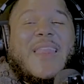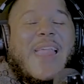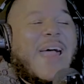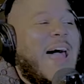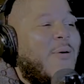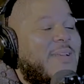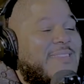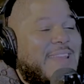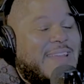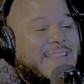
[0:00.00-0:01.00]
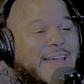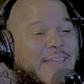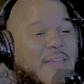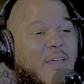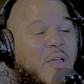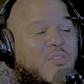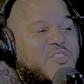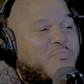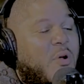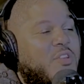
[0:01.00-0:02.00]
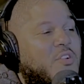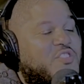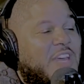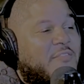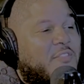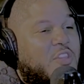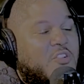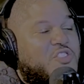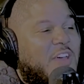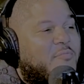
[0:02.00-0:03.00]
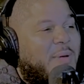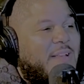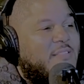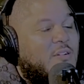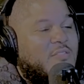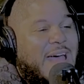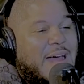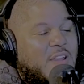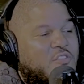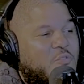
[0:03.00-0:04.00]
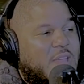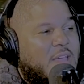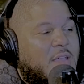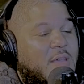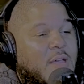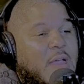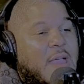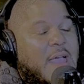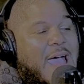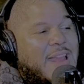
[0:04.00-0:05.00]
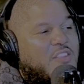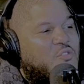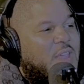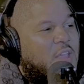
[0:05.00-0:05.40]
I always think like, bro, you're Jeff Bezos. How did you get